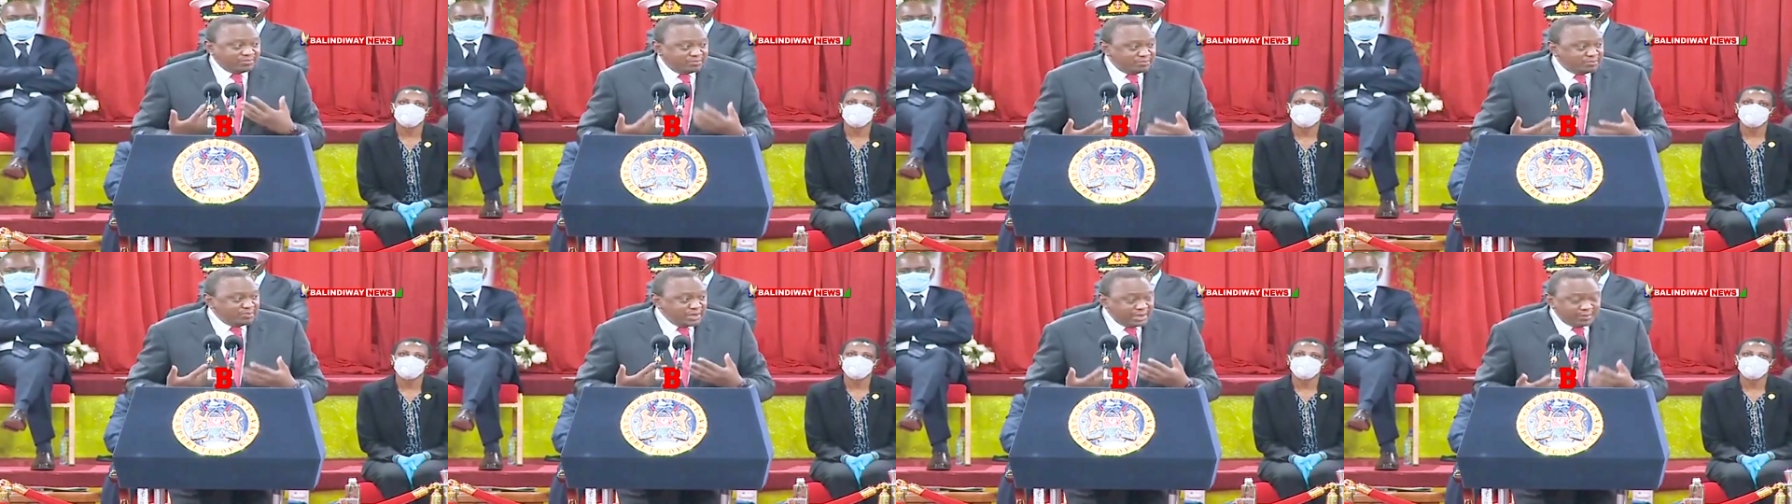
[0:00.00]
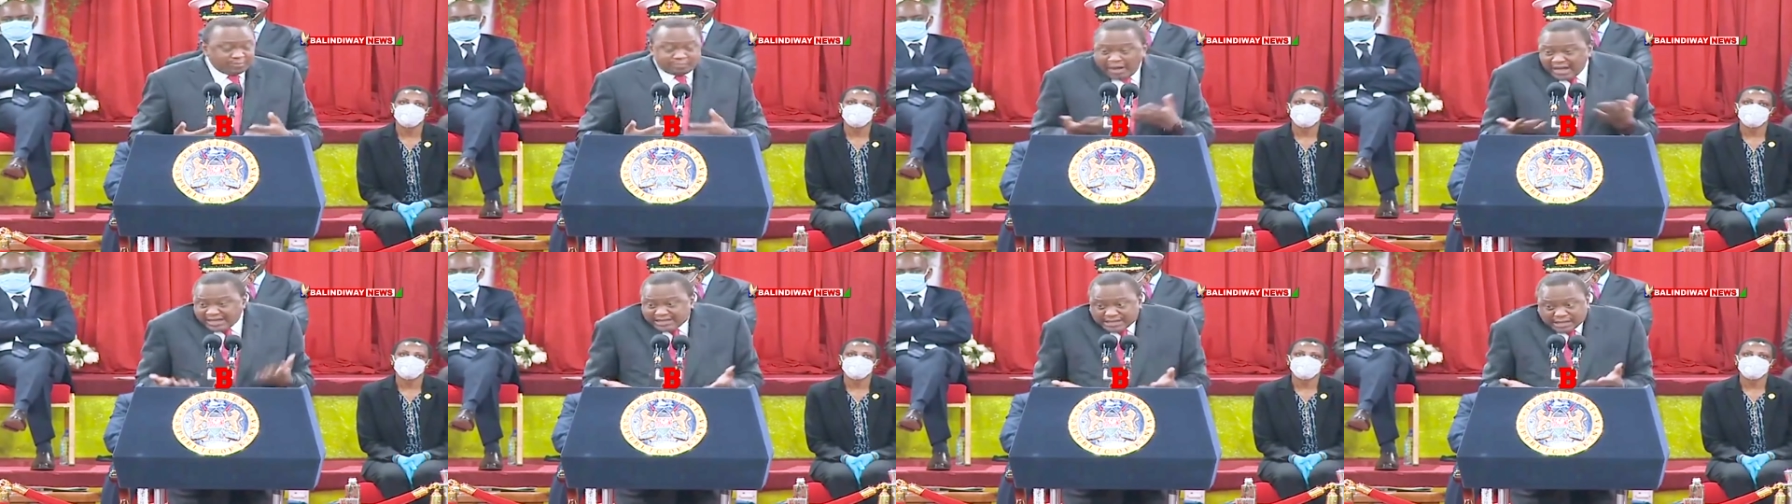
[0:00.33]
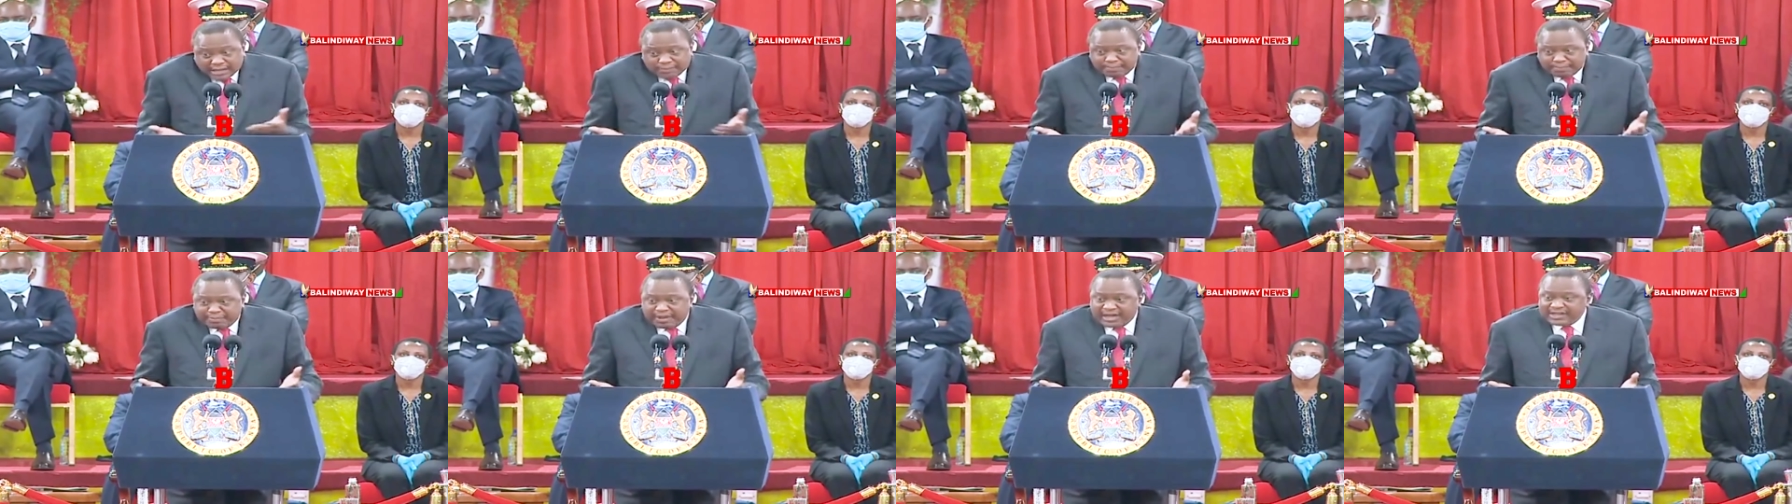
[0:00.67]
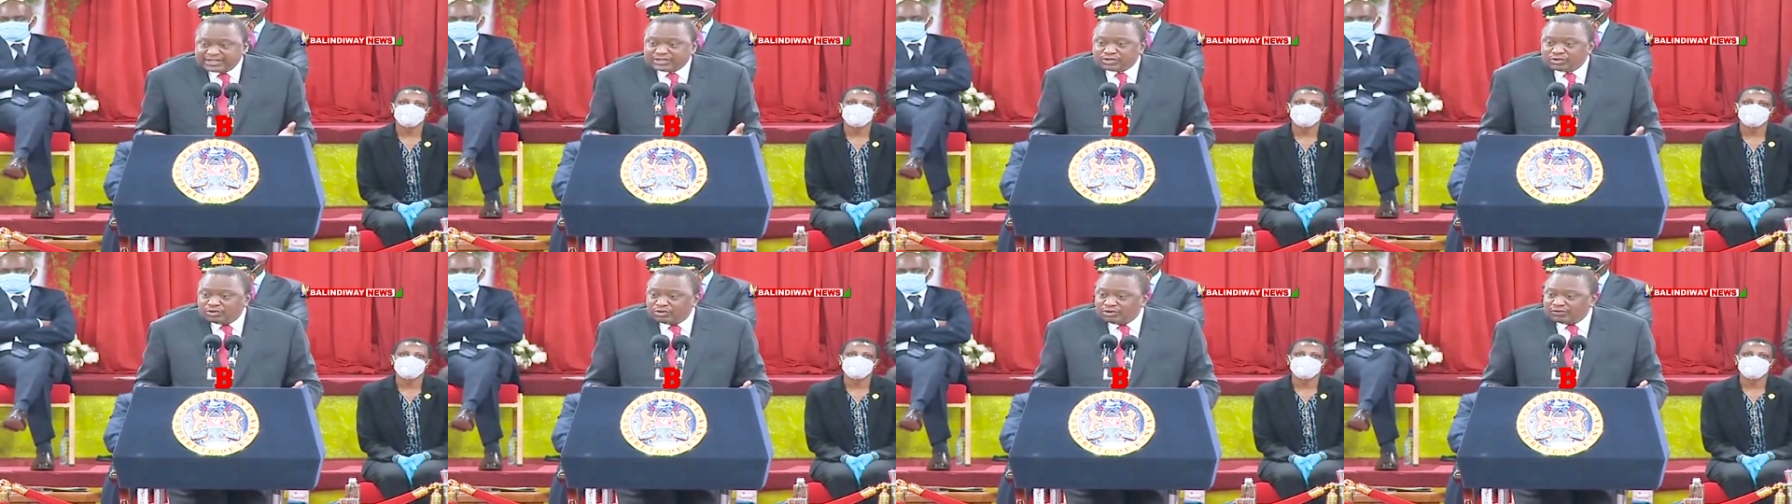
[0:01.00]
been part and
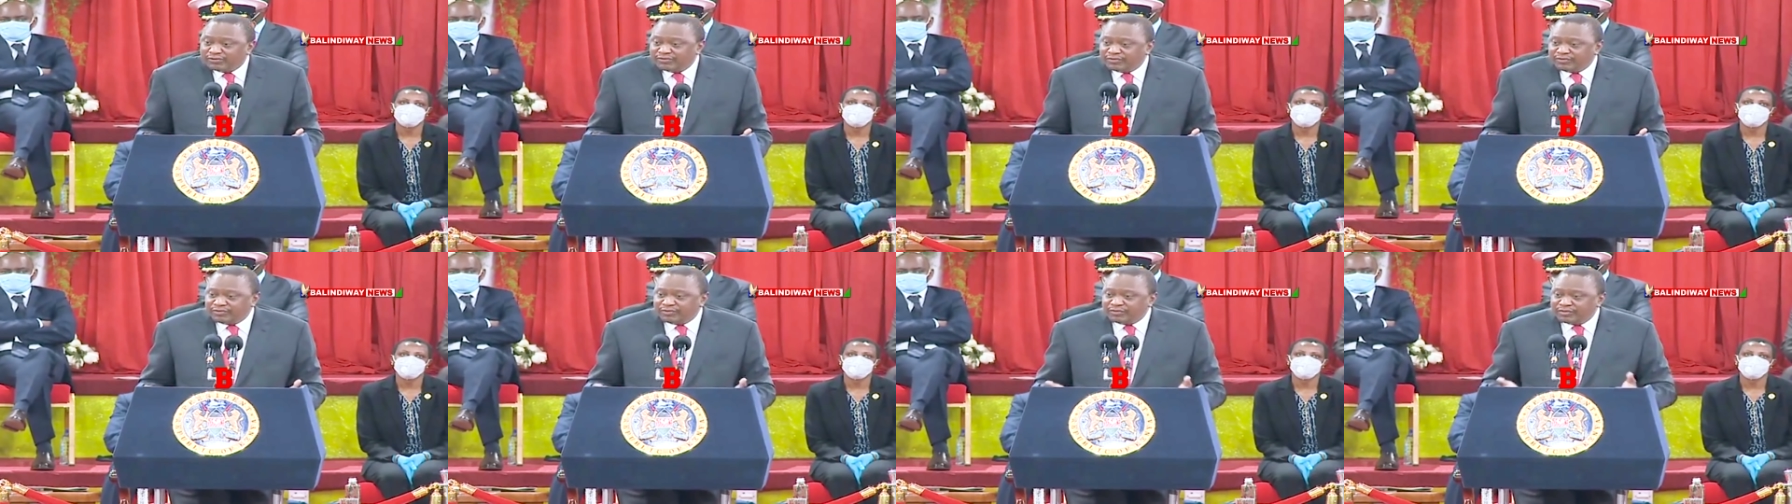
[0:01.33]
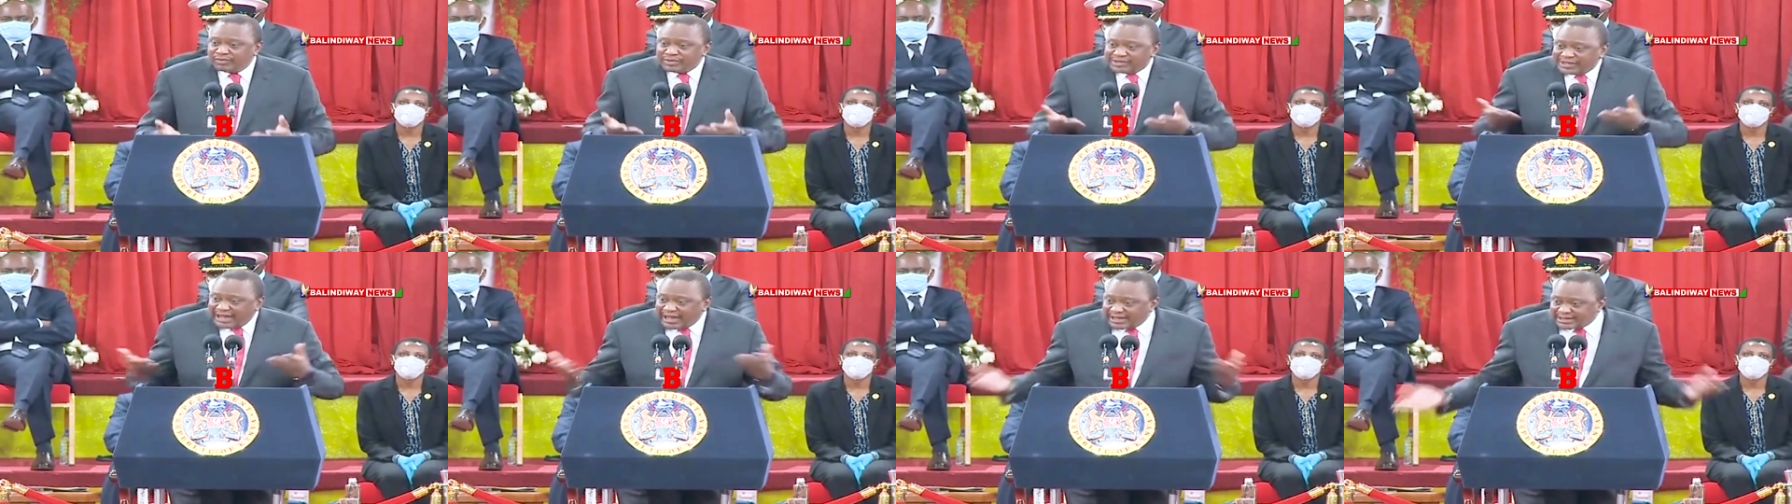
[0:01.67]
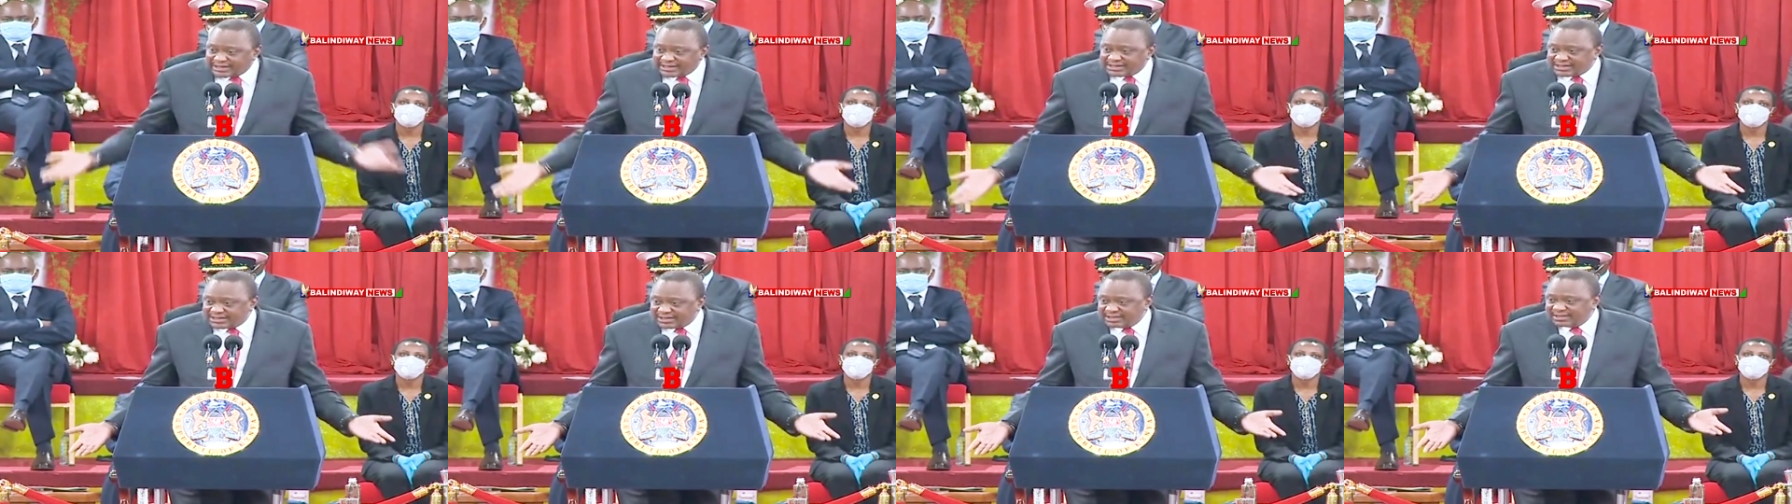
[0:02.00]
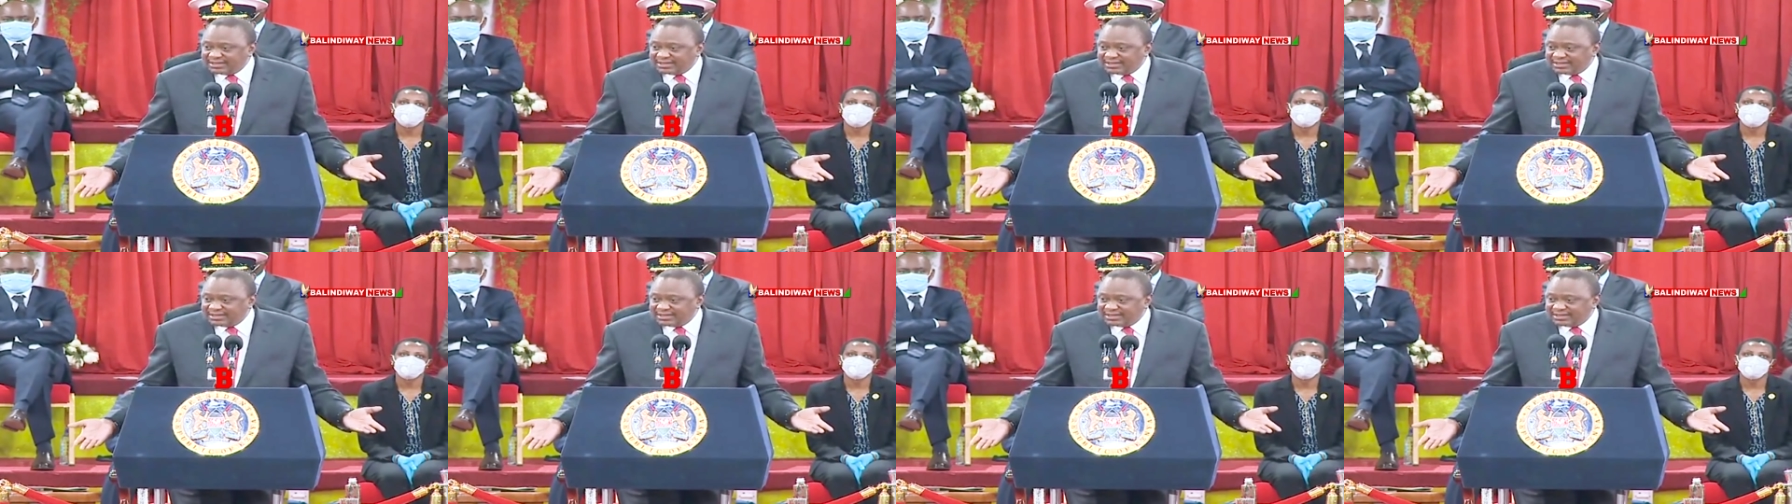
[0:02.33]
parcel of that